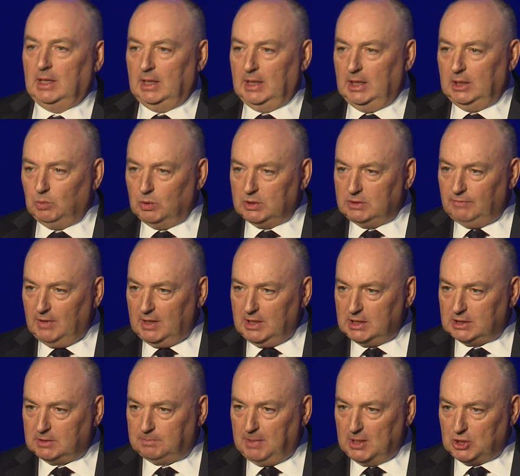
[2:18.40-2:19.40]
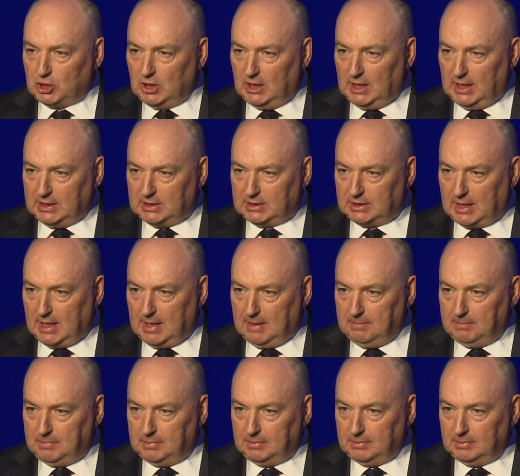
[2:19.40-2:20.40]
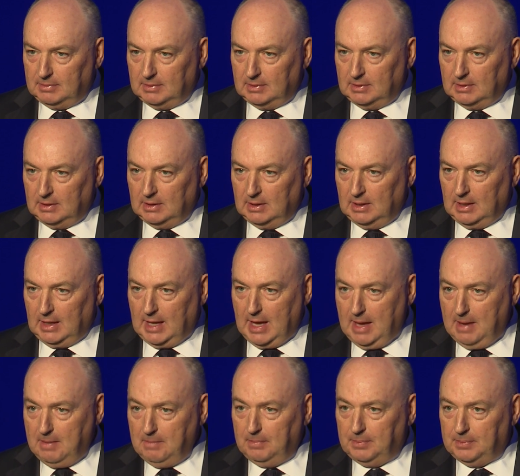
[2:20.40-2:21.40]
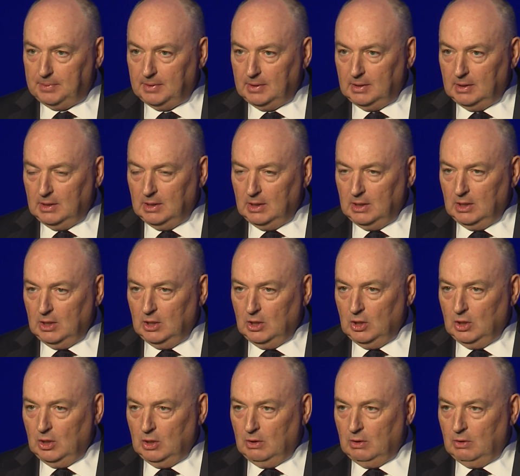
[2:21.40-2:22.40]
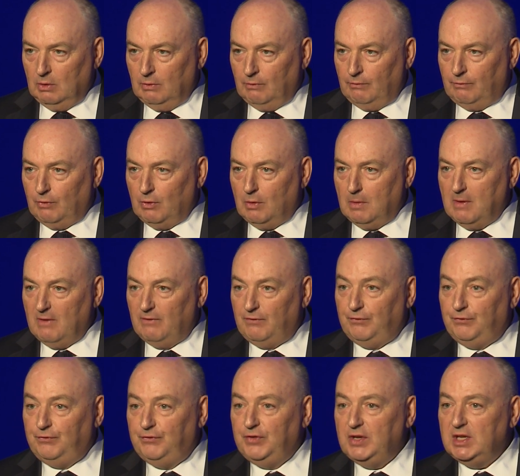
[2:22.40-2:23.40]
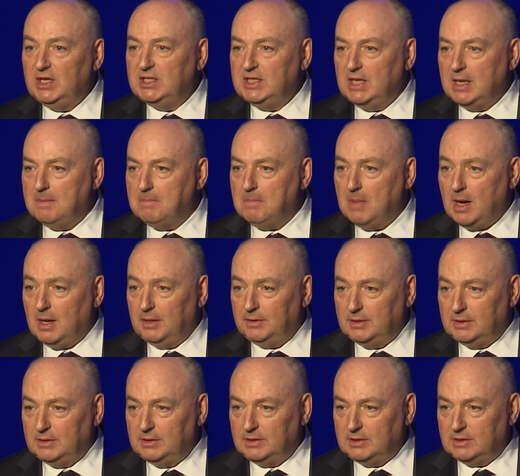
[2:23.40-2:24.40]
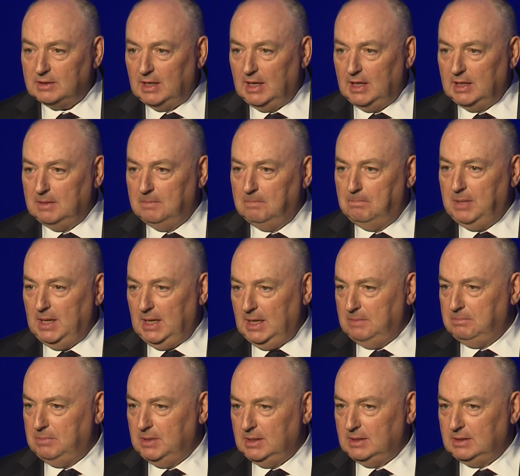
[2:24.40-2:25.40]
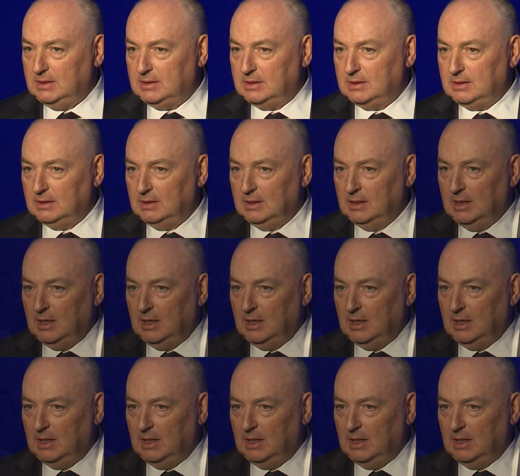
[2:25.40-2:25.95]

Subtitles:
It was a very specialized camp for feeding mothers and babies